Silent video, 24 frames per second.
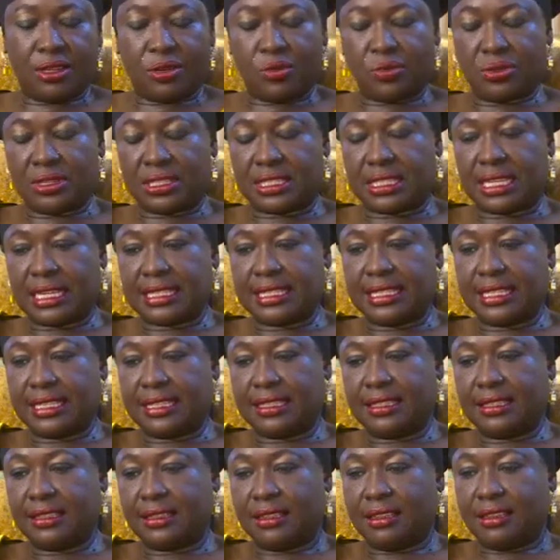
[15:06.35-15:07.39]
We
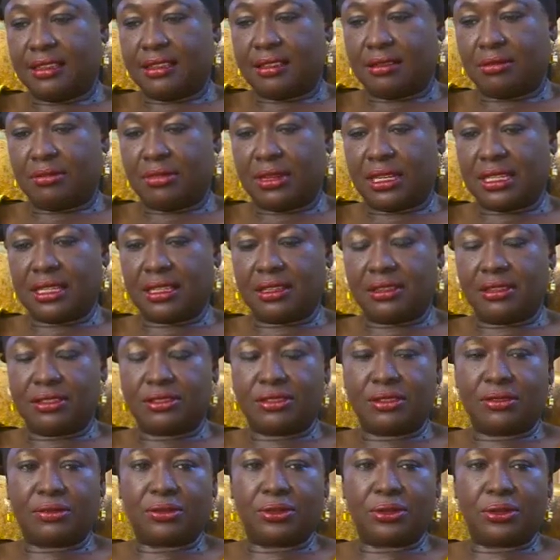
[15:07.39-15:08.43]
started, by the grace
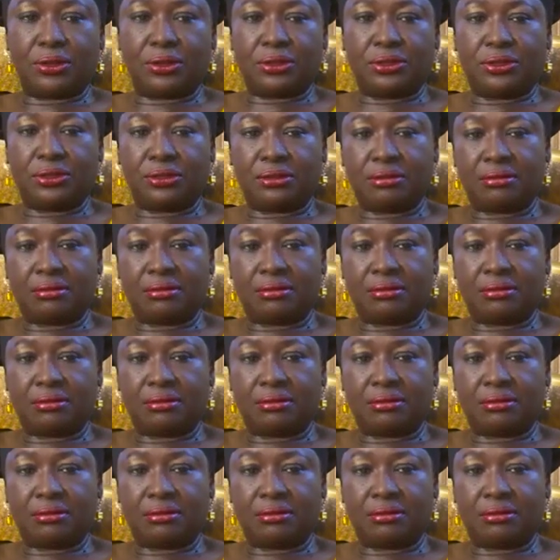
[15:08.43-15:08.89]
of God.